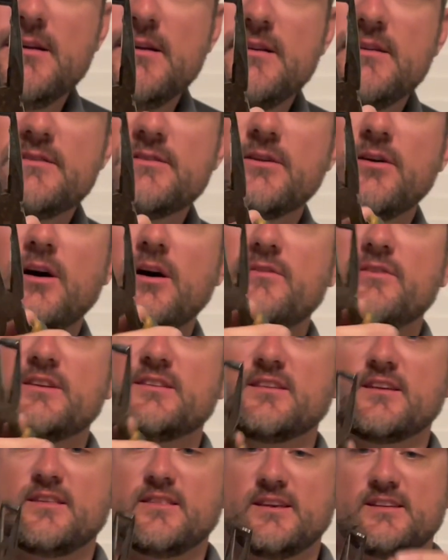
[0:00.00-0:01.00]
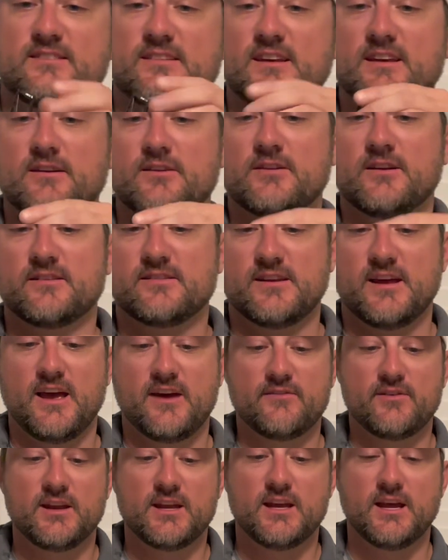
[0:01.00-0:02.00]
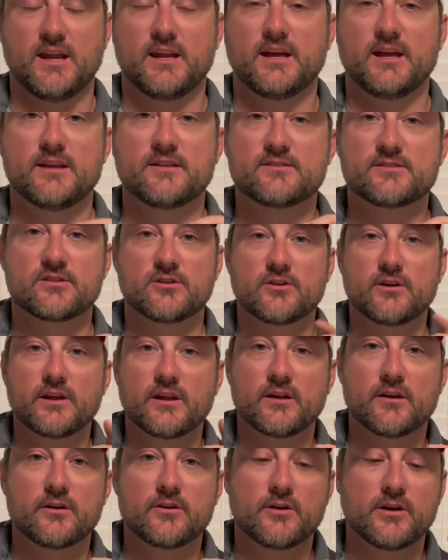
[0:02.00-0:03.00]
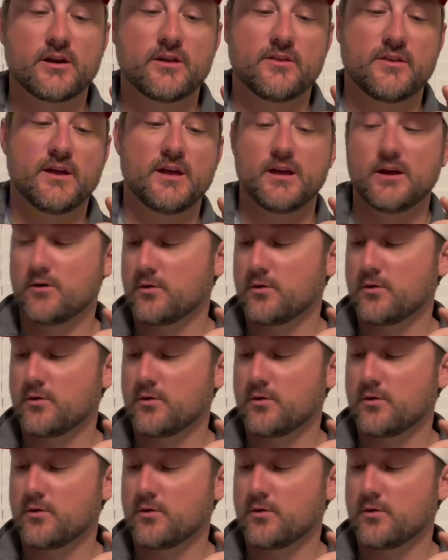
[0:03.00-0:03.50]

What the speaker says: So obviously this sinker doesn't have any kind of insert in it or anything,